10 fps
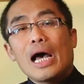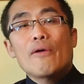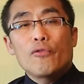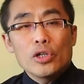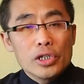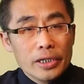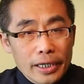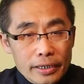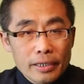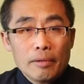
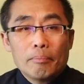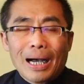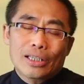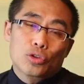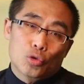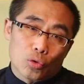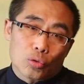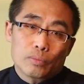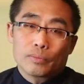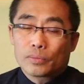Unfortunate but
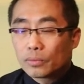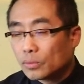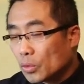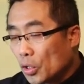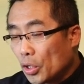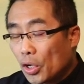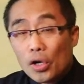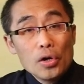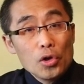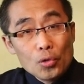true.
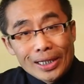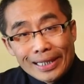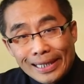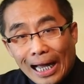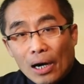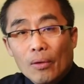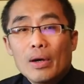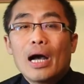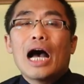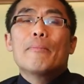Right
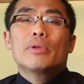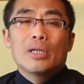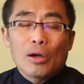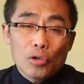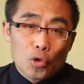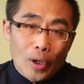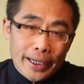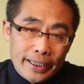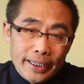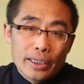now, I'm not
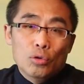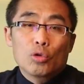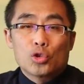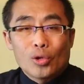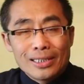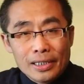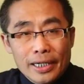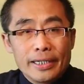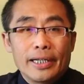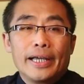ready to
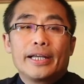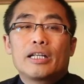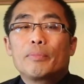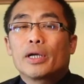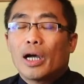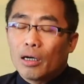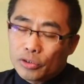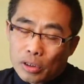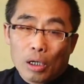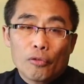translate it
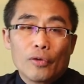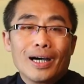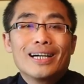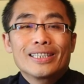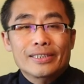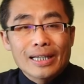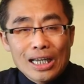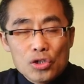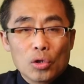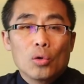because of
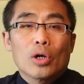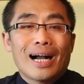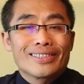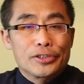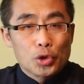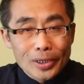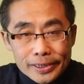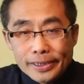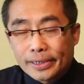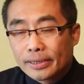schedule
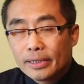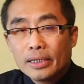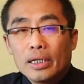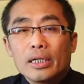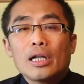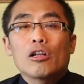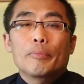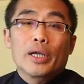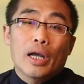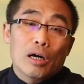constraints,
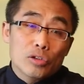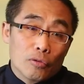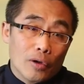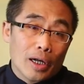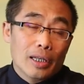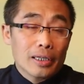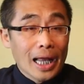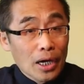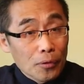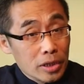not because of
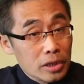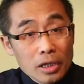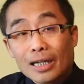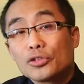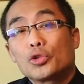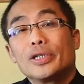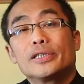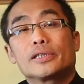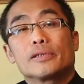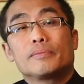language
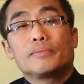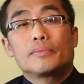constraints.